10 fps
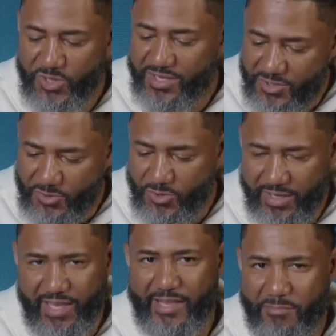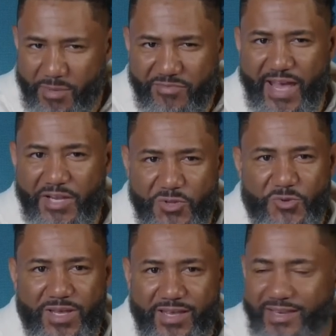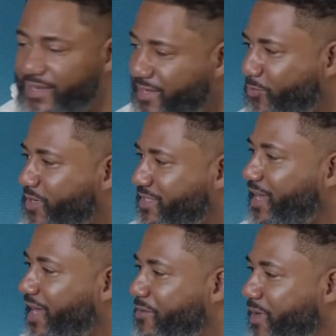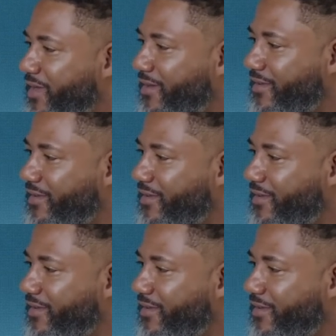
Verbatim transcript: can do it, and I'm inviting you in. And then we say, amen,